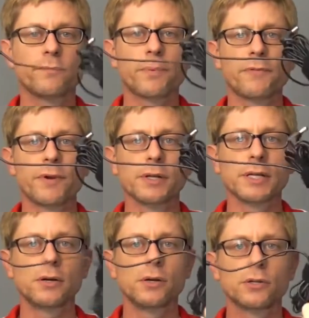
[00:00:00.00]

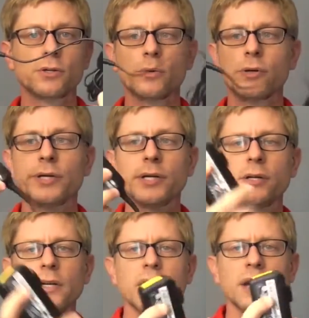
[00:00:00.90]
fairly long cord
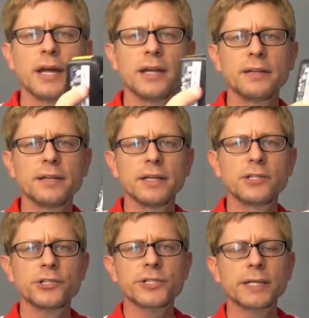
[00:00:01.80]
here, and
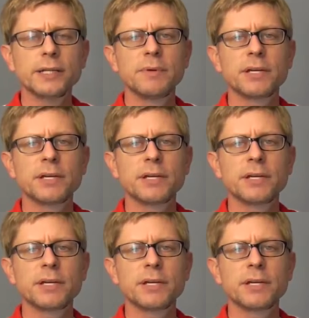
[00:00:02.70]
interestingly,